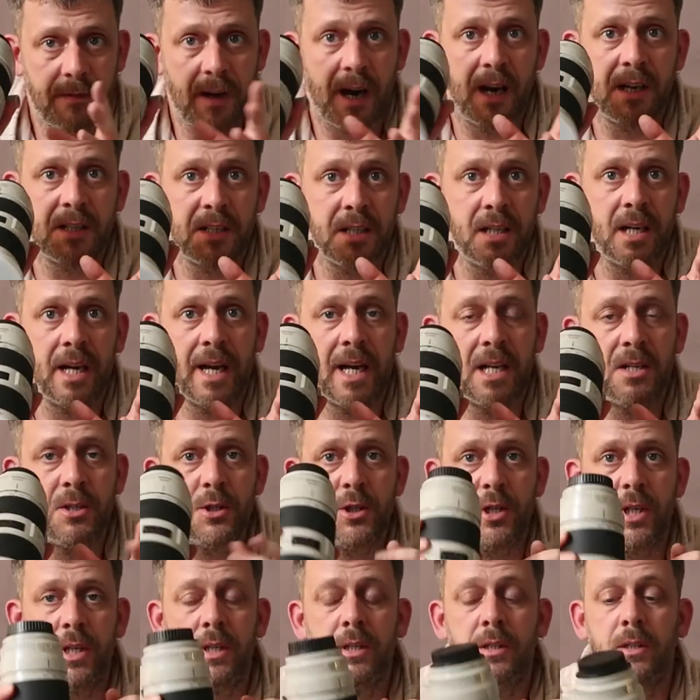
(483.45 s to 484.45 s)
fighting
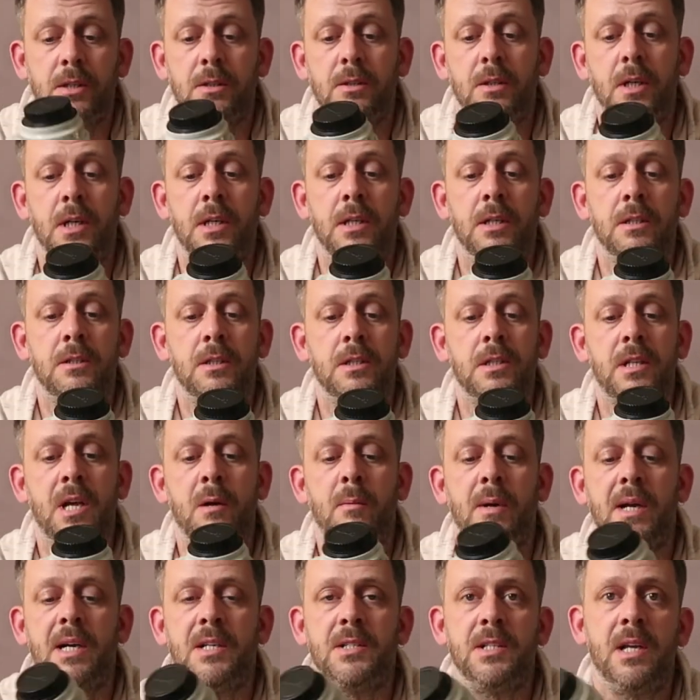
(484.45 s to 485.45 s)
against you to
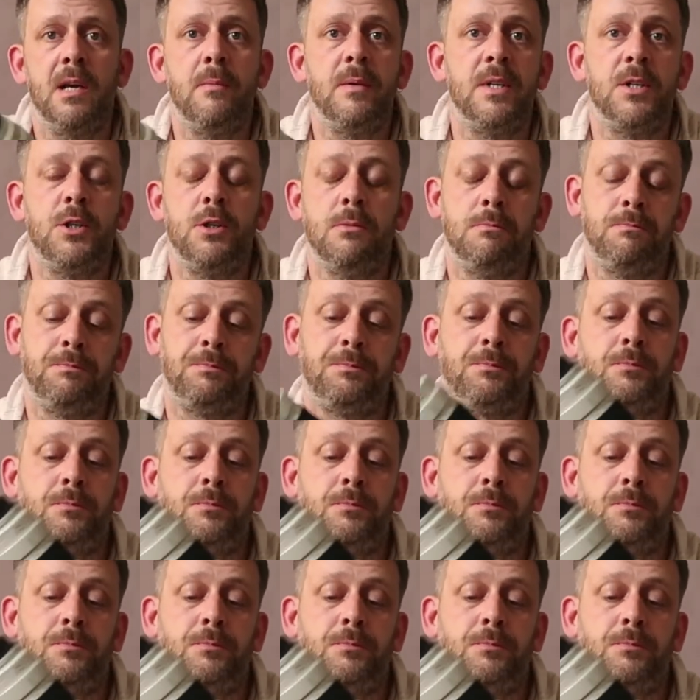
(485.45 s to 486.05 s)
stabilise the image.